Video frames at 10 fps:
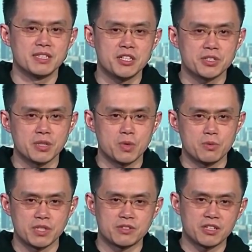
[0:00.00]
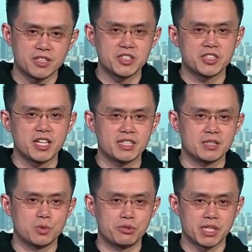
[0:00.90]
Initially, when we started in
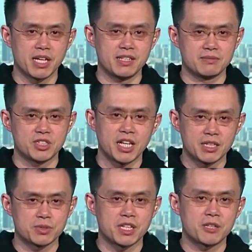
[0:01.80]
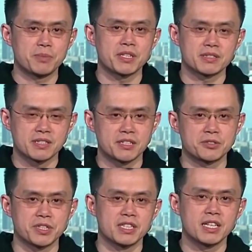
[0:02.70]
China, China was our biggest
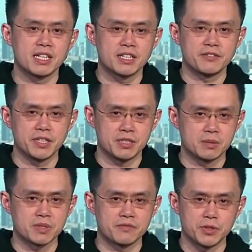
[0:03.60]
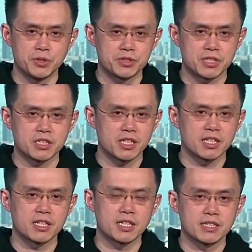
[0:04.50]
country in terms of user
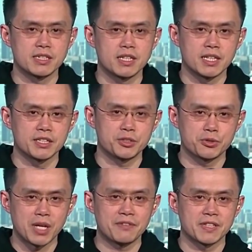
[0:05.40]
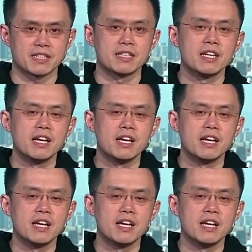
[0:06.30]
geographic.